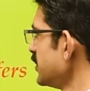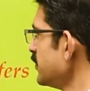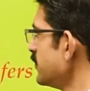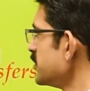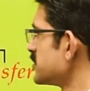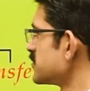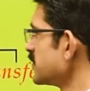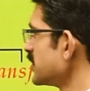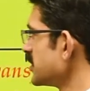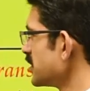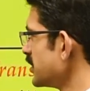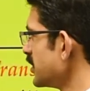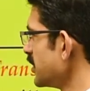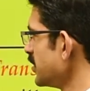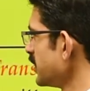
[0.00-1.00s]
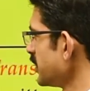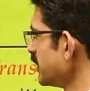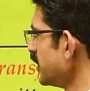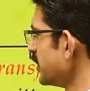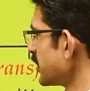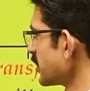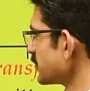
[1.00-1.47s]
which we are dealing
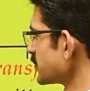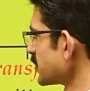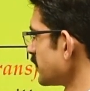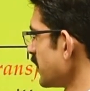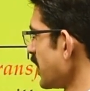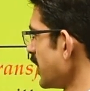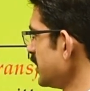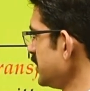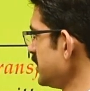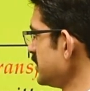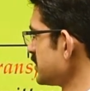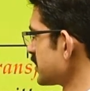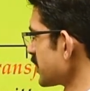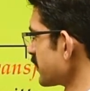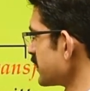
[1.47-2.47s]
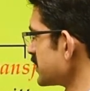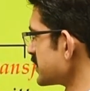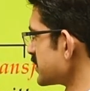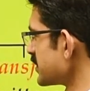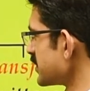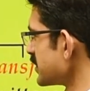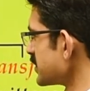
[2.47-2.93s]
in terms of IT
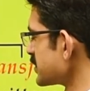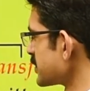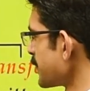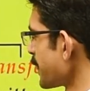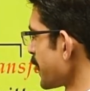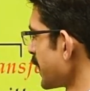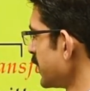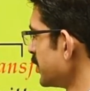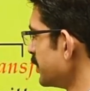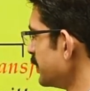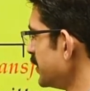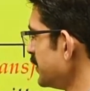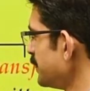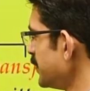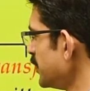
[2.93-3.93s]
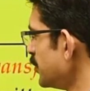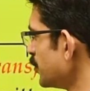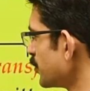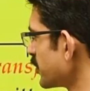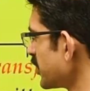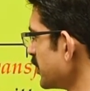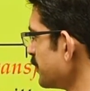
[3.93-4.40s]
services,
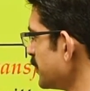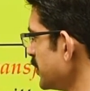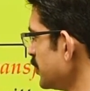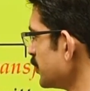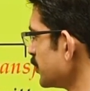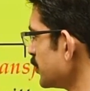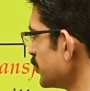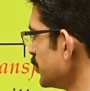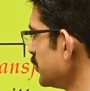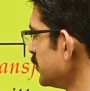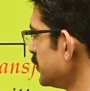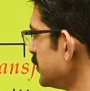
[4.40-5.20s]
BPO, KPO,